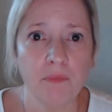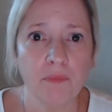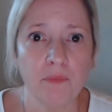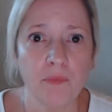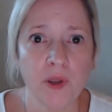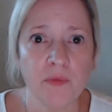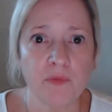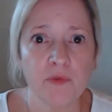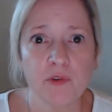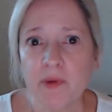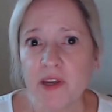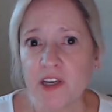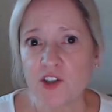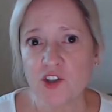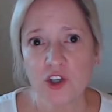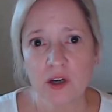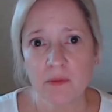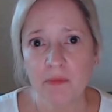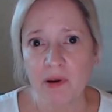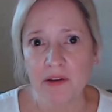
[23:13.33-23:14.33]

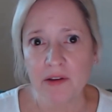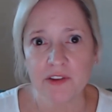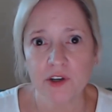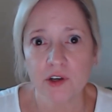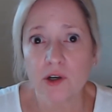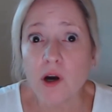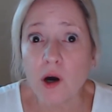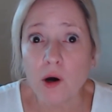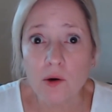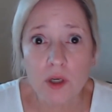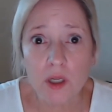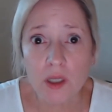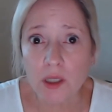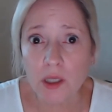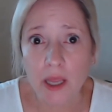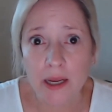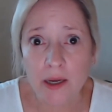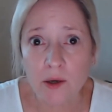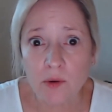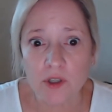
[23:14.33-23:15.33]
information about their coded
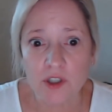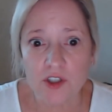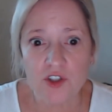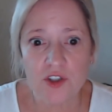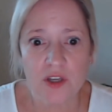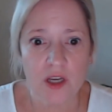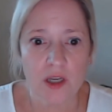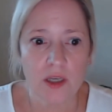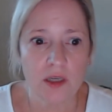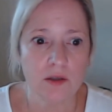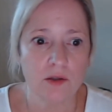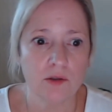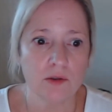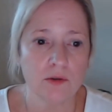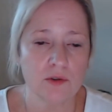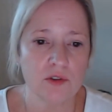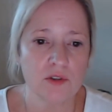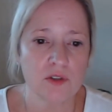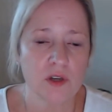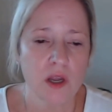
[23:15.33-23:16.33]
language they
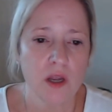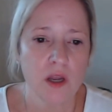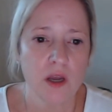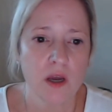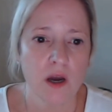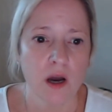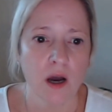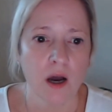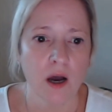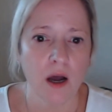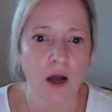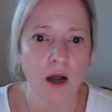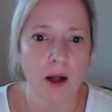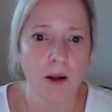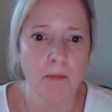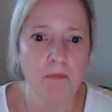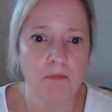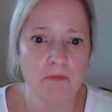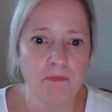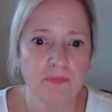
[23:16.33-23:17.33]
use.
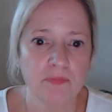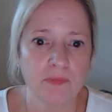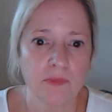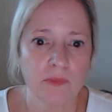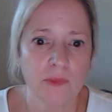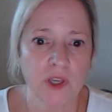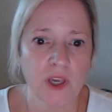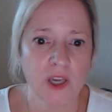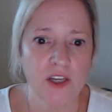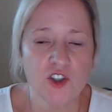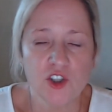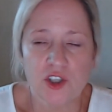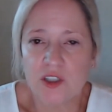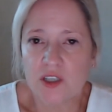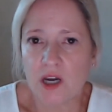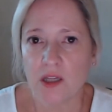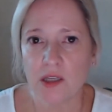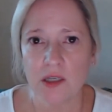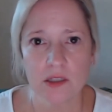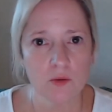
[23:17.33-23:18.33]
Um, can she
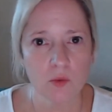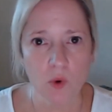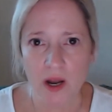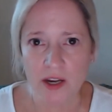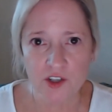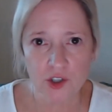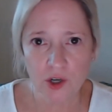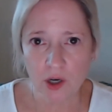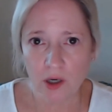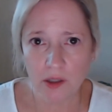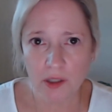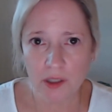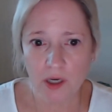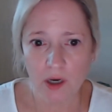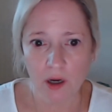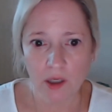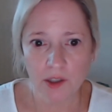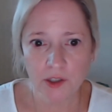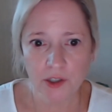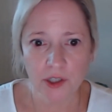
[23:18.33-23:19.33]
tell us why Charlie
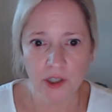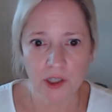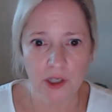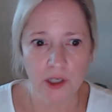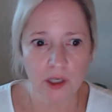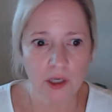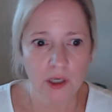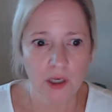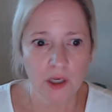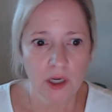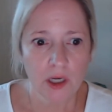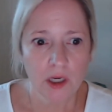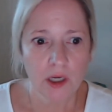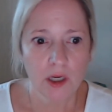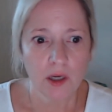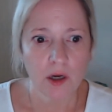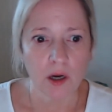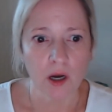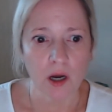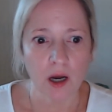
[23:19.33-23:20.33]
called her?
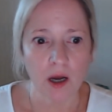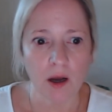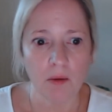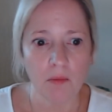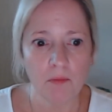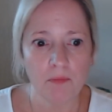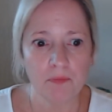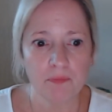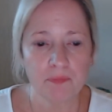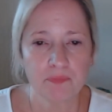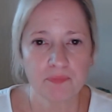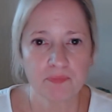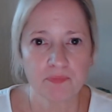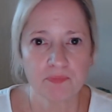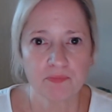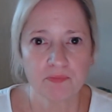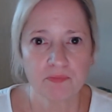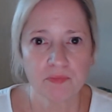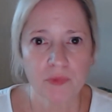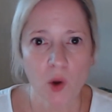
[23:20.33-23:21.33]
Um,
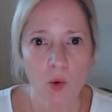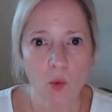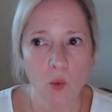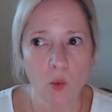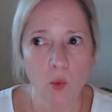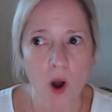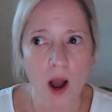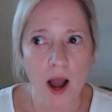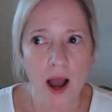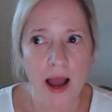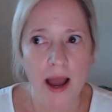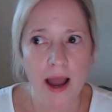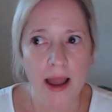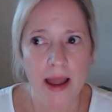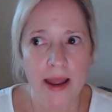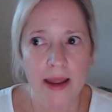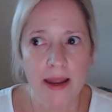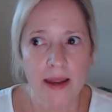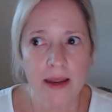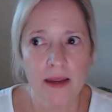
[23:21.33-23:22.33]

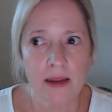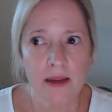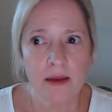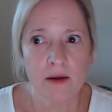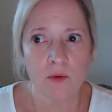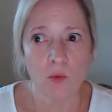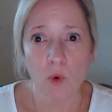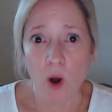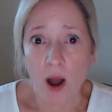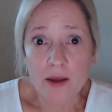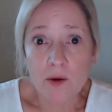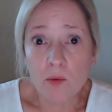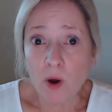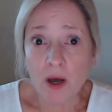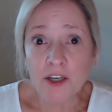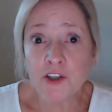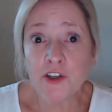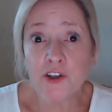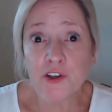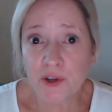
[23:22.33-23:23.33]
why he
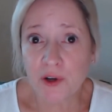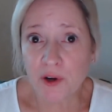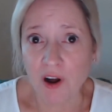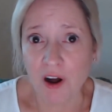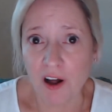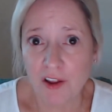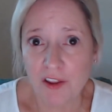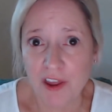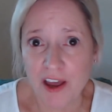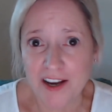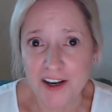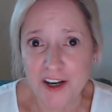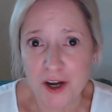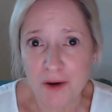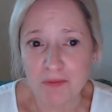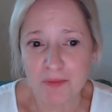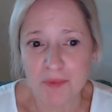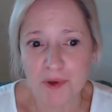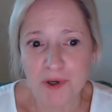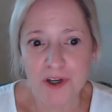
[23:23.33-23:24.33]
wanted her to call that
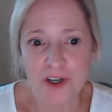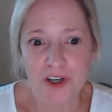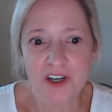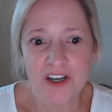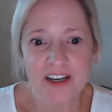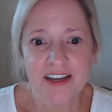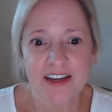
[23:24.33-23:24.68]
number?